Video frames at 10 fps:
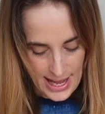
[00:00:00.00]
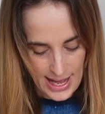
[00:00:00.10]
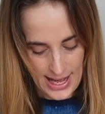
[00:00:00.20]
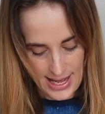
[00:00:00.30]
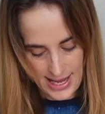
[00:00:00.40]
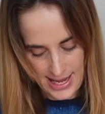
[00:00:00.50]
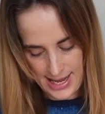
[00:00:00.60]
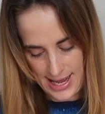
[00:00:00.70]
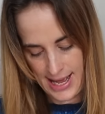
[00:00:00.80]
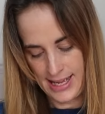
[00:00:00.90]

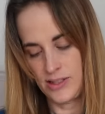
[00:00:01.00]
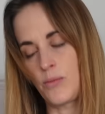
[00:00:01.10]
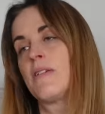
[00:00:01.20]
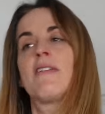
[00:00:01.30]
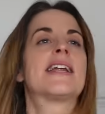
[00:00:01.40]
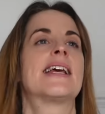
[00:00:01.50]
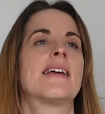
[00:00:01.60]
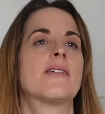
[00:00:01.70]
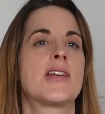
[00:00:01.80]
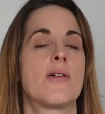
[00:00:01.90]
And we're
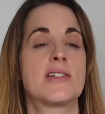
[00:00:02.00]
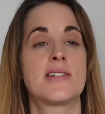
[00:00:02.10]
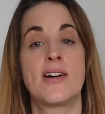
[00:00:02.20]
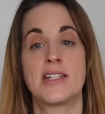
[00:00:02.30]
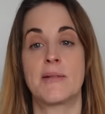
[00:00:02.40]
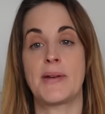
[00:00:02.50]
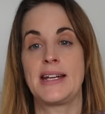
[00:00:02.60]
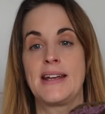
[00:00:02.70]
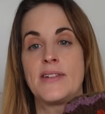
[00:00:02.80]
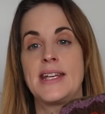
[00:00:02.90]
running, so it started at the
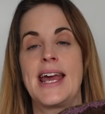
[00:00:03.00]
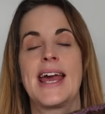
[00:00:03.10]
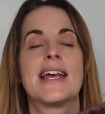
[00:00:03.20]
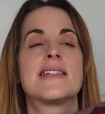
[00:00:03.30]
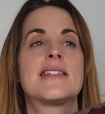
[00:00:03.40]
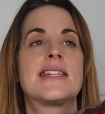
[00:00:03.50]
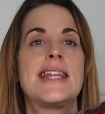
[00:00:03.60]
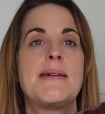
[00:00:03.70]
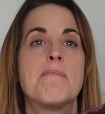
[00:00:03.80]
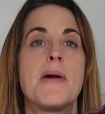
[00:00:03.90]
beginning of the year. It's
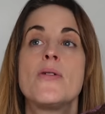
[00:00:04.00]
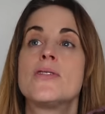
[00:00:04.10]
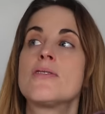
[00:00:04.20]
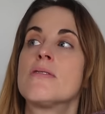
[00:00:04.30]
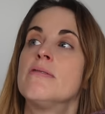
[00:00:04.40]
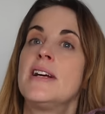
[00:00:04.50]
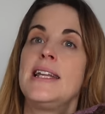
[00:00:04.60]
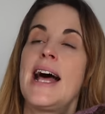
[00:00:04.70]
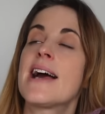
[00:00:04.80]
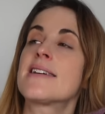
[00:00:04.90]
the most
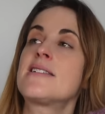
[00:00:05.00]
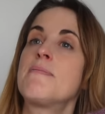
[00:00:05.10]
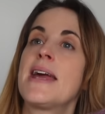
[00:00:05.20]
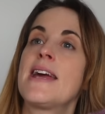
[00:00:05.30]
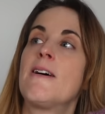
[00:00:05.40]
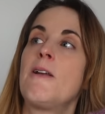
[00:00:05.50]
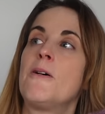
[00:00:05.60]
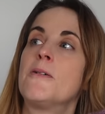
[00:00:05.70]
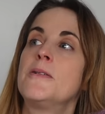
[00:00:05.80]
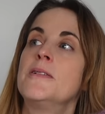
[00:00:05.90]
relaxed
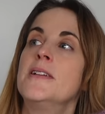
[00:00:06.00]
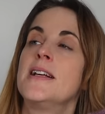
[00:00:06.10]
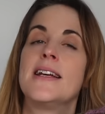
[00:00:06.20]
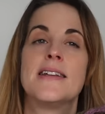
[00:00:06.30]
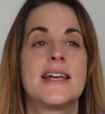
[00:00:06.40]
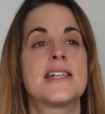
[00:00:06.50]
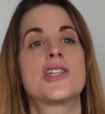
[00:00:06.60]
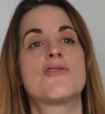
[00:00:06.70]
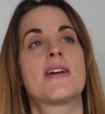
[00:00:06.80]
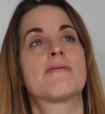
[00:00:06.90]
make-along in the
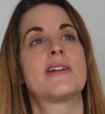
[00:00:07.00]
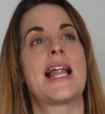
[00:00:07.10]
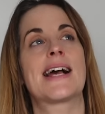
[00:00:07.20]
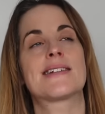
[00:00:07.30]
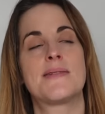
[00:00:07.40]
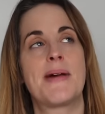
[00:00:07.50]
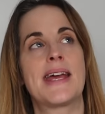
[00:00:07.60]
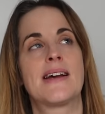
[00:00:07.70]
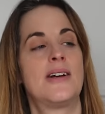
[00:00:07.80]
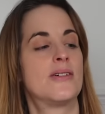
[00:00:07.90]
history of relaxed
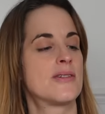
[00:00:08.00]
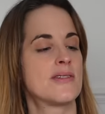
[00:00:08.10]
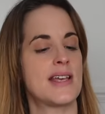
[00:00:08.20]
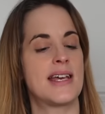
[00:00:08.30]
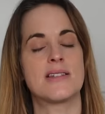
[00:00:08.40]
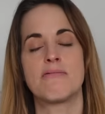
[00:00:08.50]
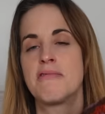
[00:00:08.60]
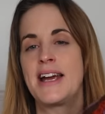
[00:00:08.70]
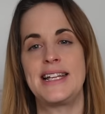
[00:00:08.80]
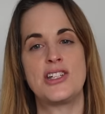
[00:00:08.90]
make-alongs. It's
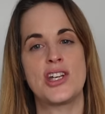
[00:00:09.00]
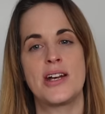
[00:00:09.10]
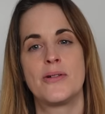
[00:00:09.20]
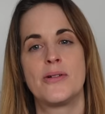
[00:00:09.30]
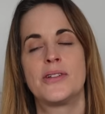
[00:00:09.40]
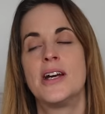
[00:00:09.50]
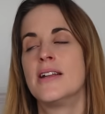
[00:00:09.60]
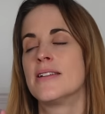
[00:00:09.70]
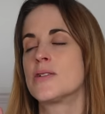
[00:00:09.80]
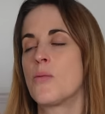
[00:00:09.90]
really chilled.
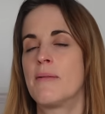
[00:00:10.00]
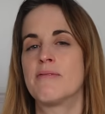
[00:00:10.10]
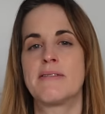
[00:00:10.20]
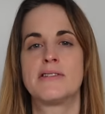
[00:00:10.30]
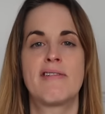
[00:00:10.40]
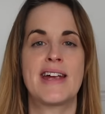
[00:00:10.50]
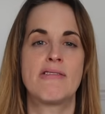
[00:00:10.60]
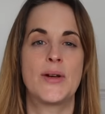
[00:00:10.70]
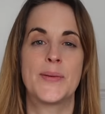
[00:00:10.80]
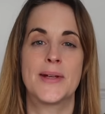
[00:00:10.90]
There's one Ravelry
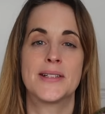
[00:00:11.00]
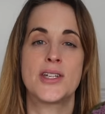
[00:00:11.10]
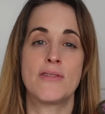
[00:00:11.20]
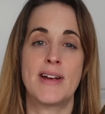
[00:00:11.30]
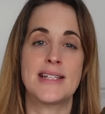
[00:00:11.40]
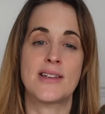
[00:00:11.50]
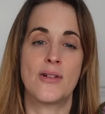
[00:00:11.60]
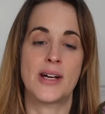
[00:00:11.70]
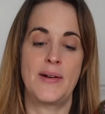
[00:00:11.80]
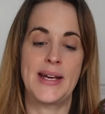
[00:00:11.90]
group that Cherie's
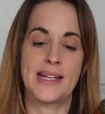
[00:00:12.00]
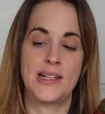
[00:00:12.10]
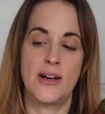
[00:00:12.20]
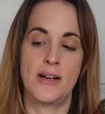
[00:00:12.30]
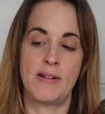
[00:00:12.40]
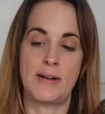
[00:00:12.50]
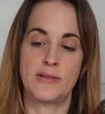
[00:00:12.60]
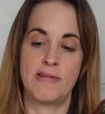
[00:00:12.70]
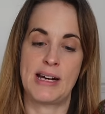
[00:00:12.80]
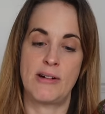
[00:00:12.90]
got going in her
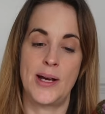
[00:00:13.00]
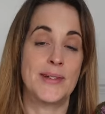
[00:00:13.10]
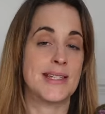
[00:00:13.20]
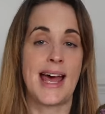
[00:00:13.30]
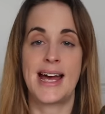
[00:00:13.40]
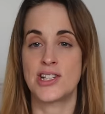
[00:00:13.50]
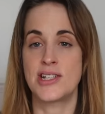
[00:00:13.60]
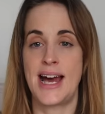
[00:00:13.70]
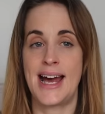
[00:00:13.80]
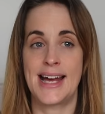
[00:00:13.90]
Ravelry group. There's a
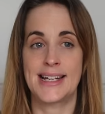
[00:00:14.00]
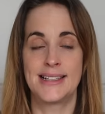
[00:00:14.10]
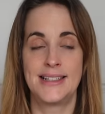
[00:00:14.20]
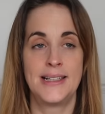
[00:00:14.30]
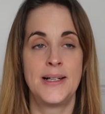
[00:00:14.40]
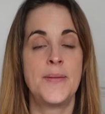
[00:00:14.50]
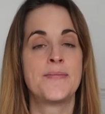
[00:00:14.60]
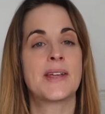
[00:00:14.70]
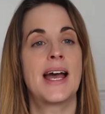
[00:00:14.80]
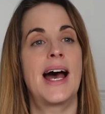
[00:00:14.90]
hashtag.
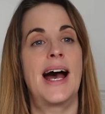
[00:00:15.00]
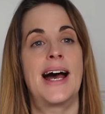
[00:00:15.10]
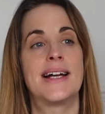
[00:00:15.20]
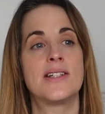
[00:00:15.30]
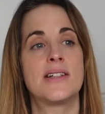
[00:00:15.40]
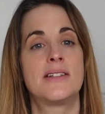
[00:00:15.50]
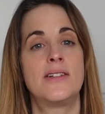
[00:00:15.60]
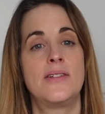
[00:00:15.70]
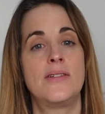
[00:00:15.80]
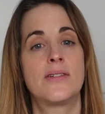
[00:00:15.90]
And
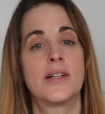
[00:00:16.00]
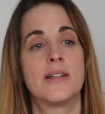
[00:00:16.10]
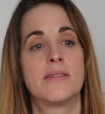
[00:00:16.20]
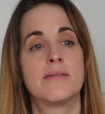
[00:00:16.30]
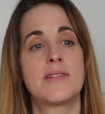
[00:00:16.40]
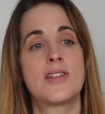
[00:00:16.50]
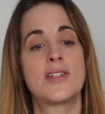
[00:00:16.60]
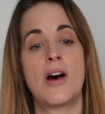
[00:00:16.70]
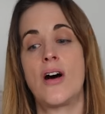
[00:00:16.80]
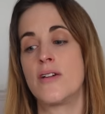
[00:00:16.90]
you can
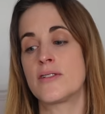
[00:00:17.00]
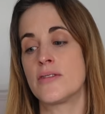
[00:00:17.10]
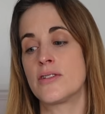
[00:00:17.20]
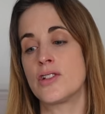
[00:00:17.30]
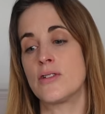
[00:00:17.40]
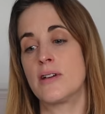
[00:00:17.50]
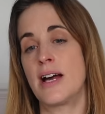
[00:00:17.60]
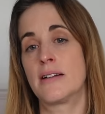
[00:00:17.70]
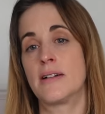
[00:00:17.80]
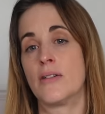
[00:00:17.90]
start as long as you
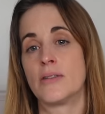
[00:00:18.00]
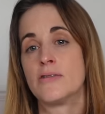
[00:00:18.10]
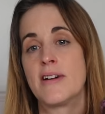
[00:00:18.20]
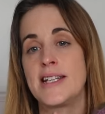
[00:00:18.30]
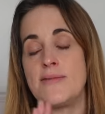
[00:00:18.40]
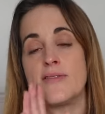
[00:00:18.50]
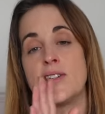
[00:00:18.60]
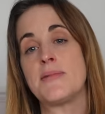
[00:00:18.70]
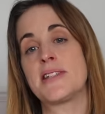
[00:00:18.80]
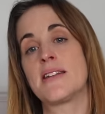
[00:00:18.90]
aren't already
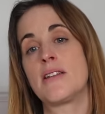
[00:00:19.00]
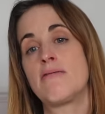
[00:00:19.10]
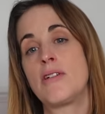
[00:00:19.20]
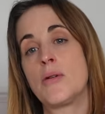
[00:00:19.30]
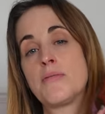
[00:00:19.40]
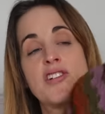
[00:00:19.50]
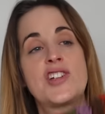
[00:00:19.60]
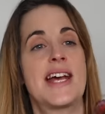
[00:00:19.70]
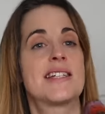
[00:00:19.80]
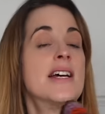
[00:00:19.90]
50% through your project.